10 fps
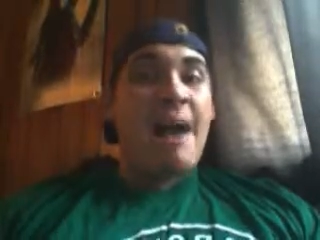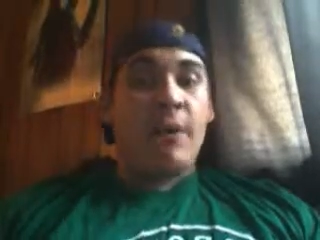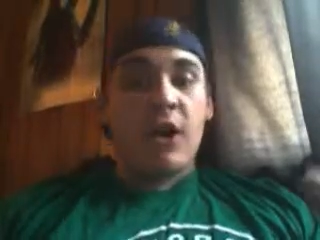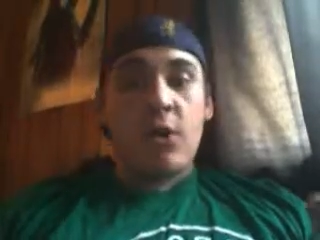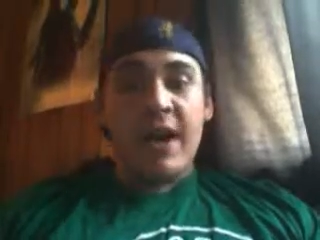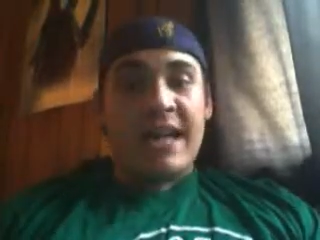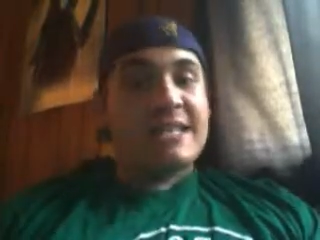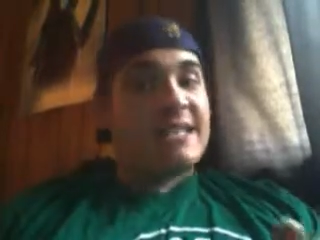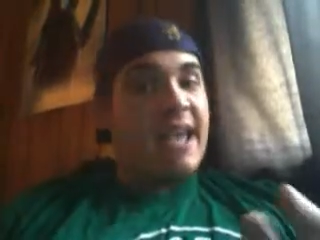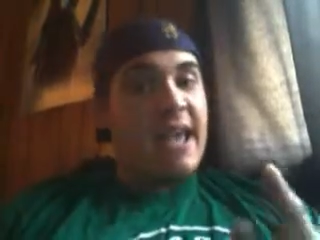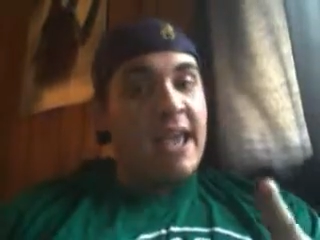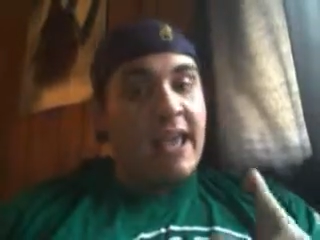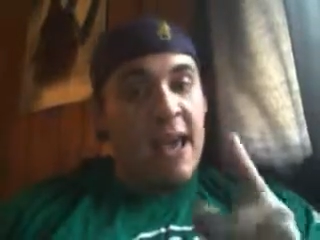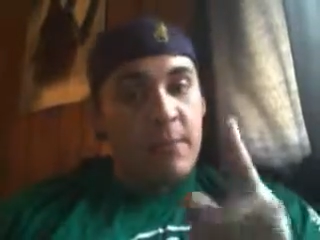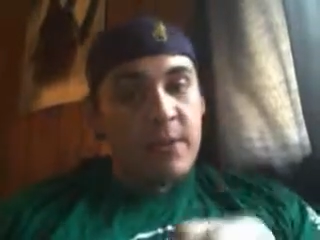I'm going to go ahead and say
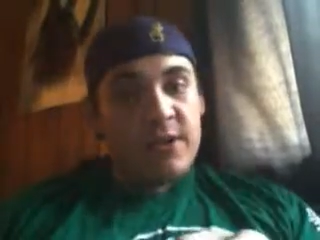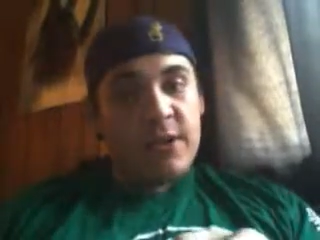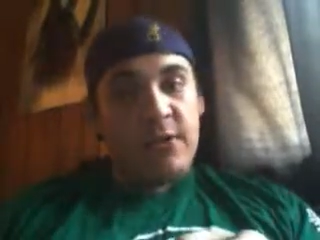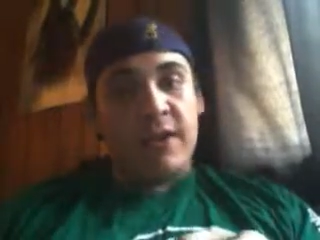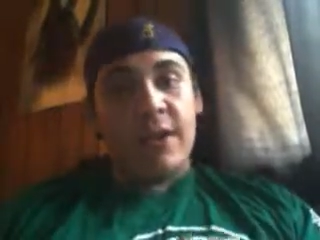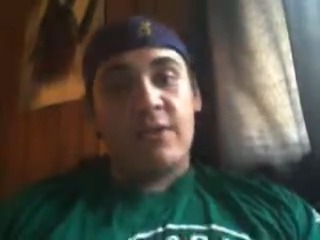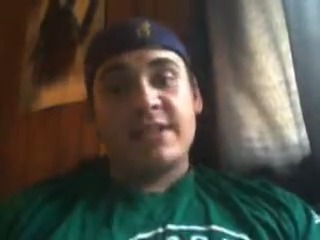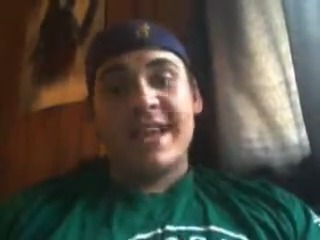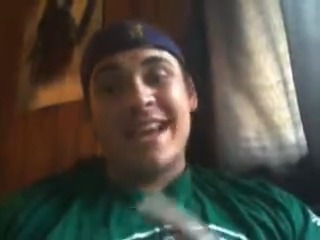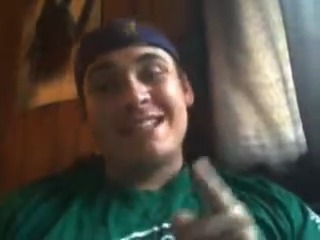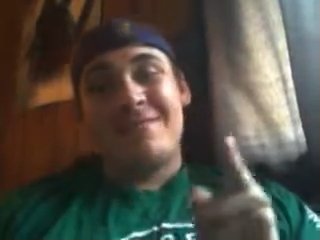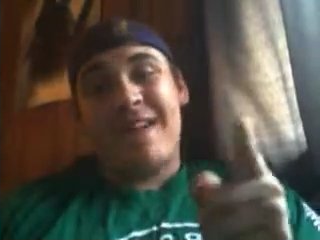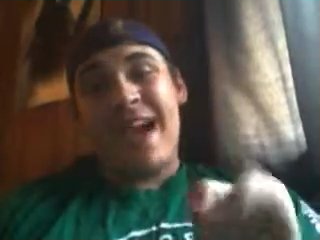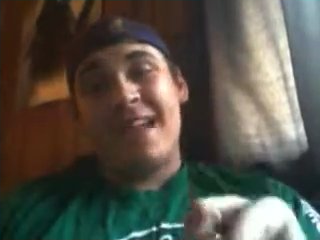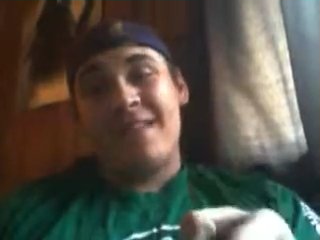Alberto Del Rio retains
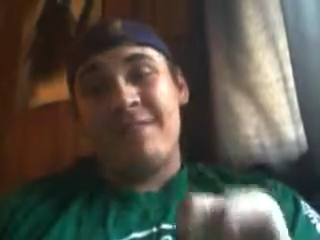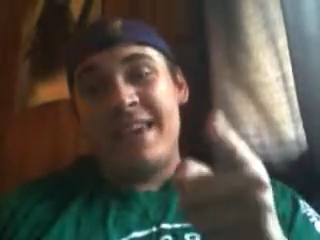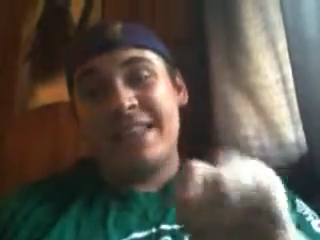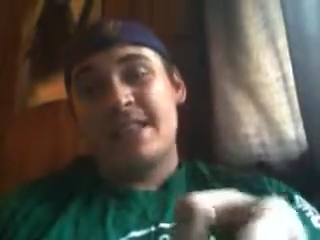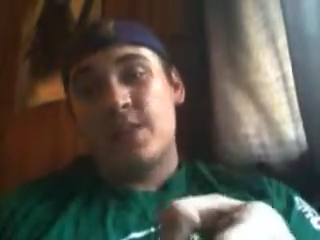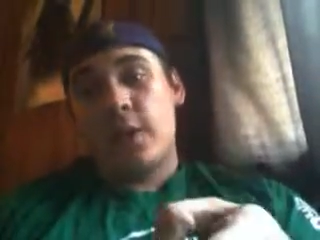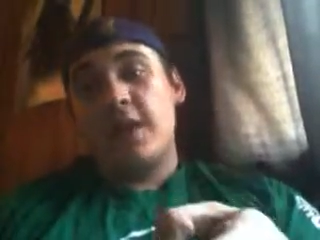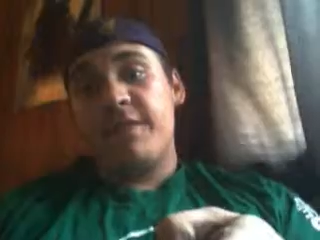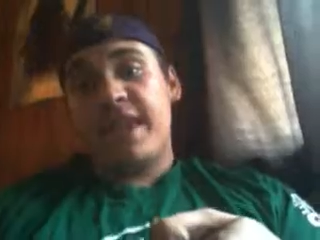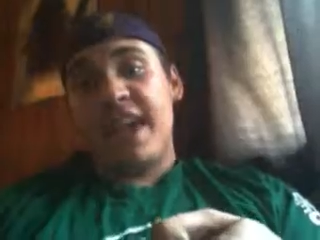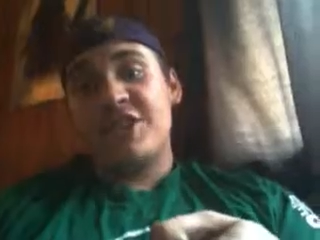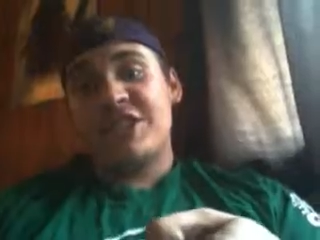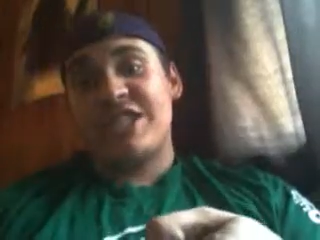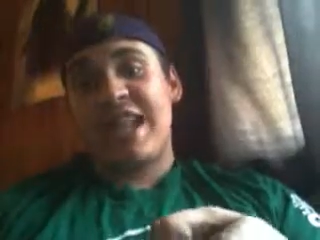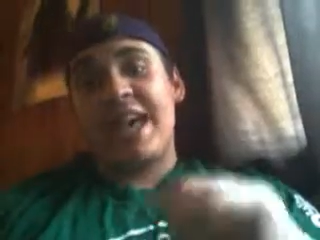via
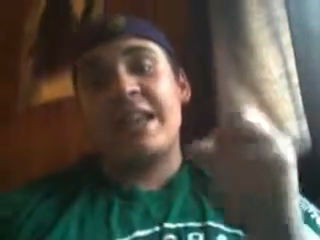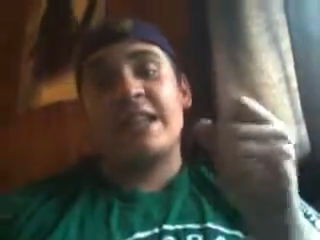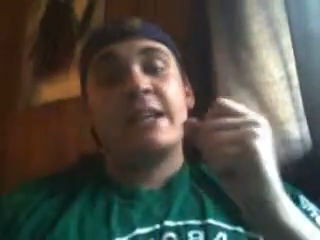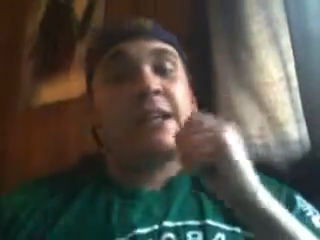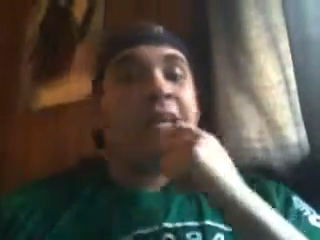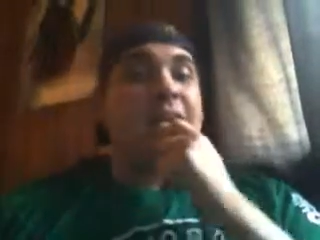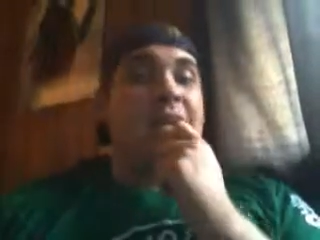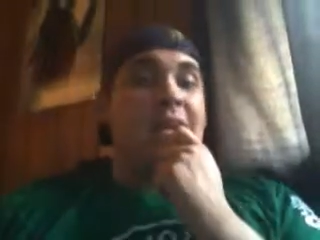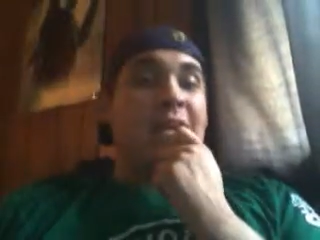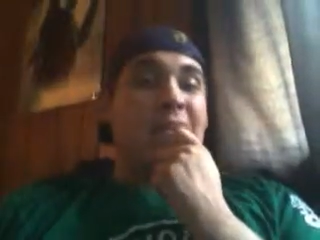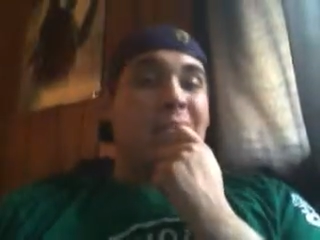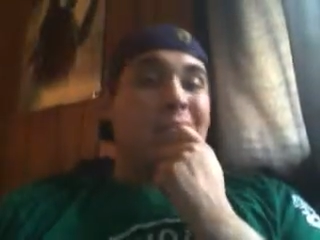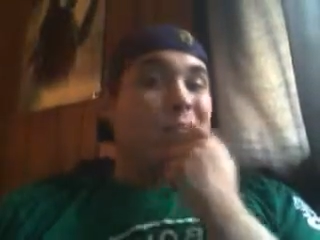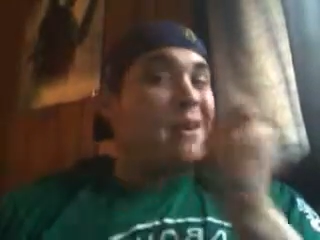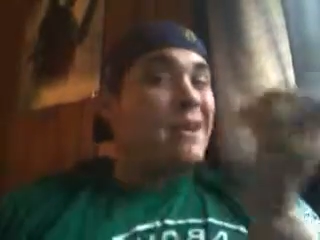disqualification tonight.
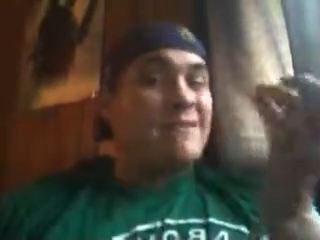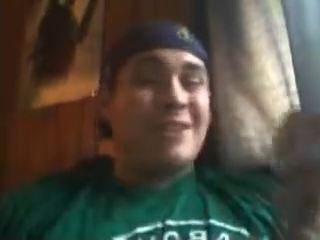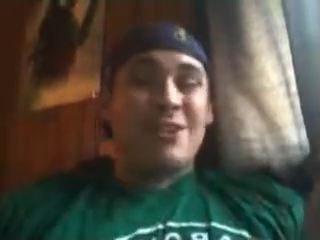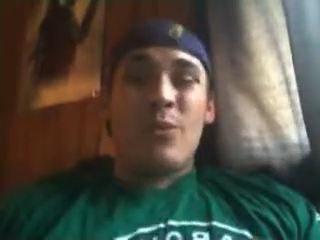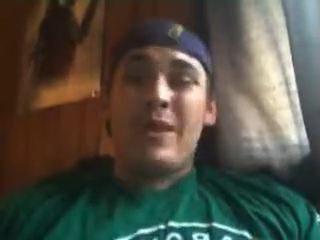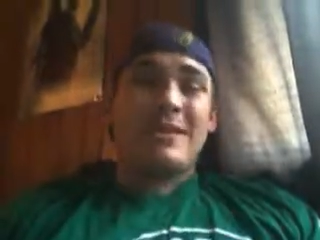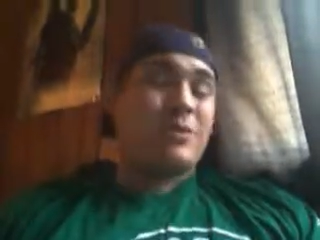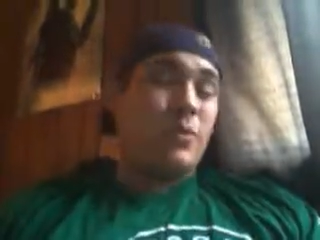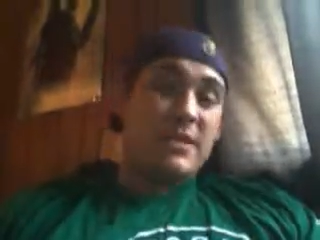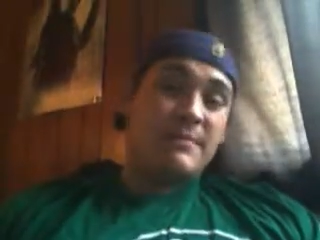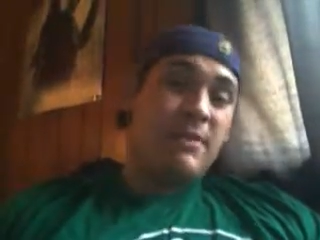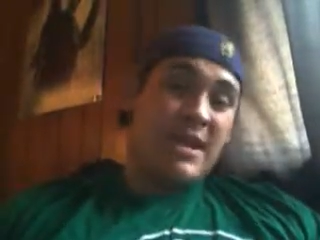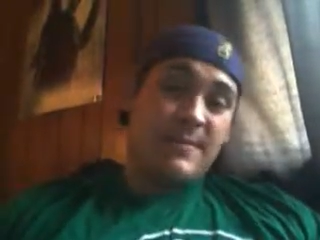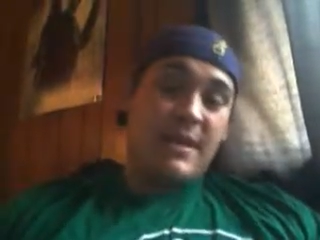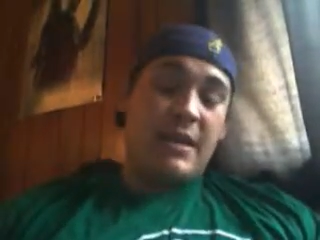But if Ziggler wins, it wouldn't
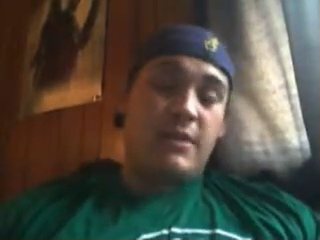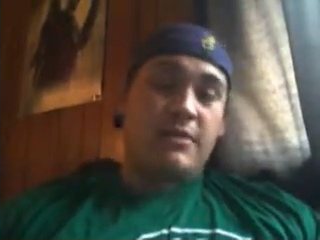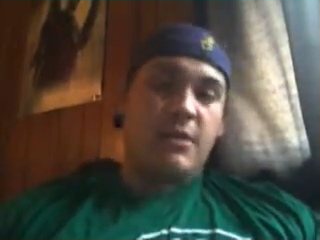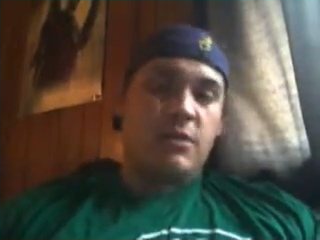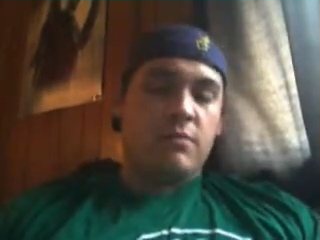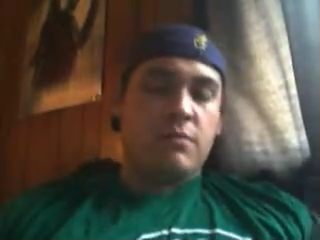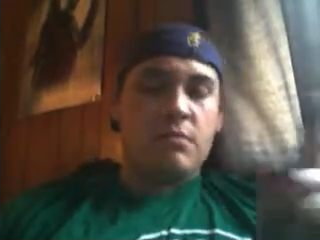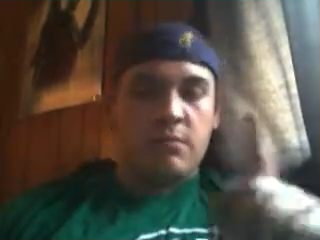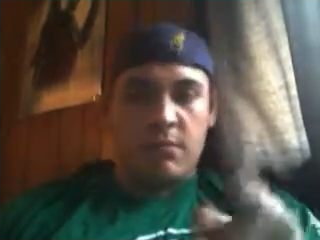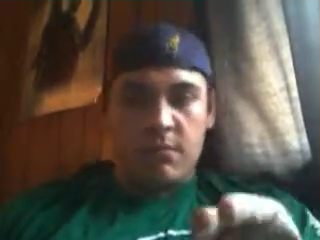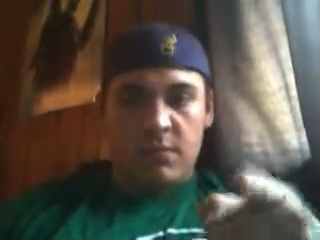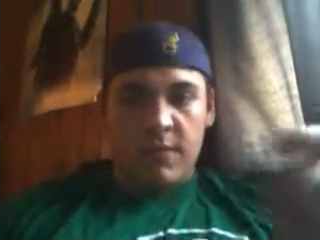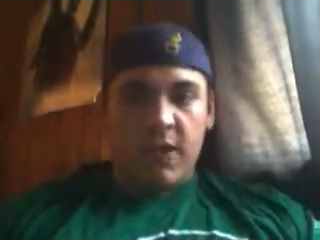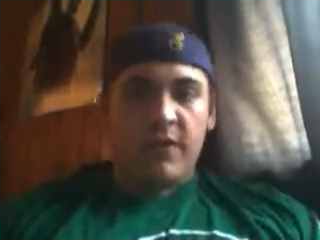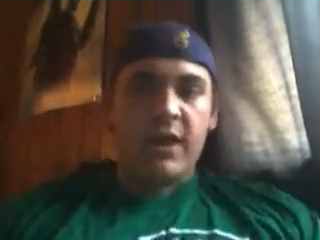surprise me either. So,
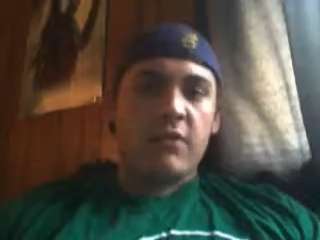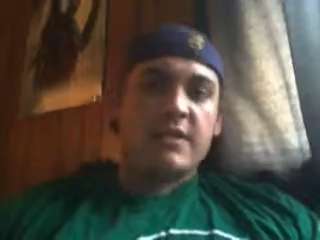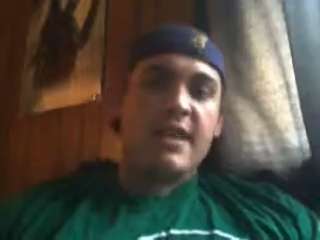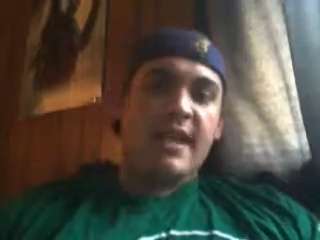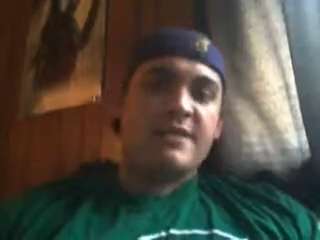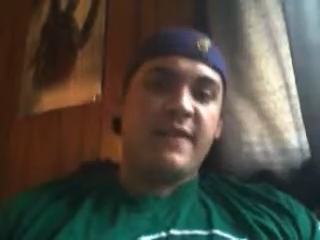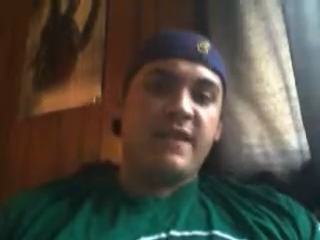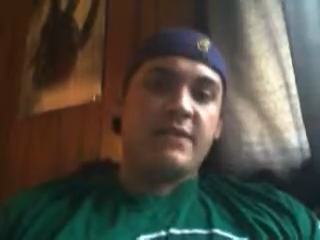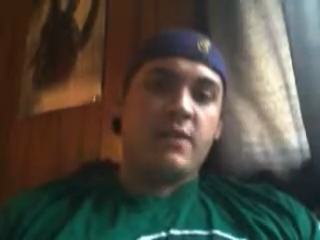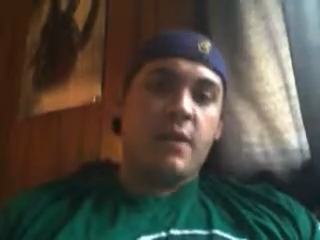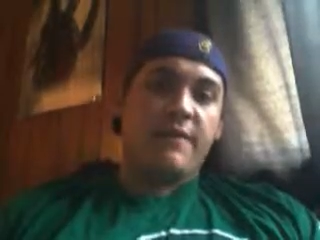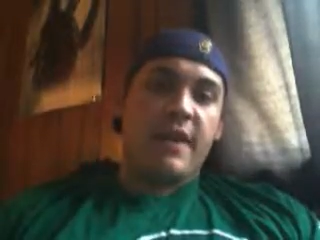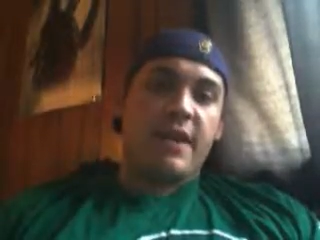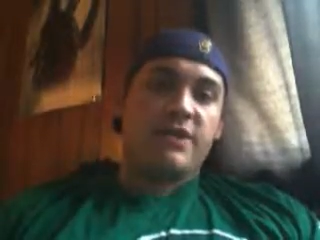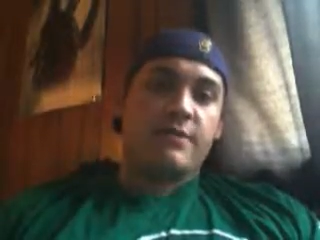Del Rio retains via
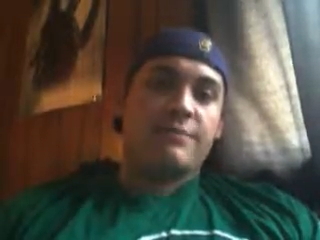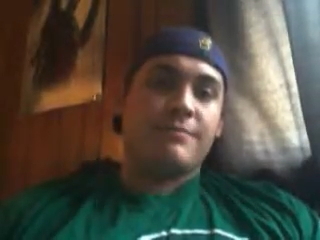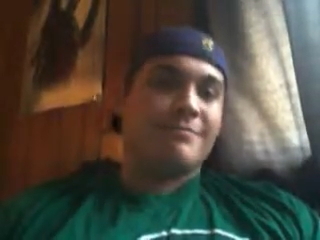disqualification.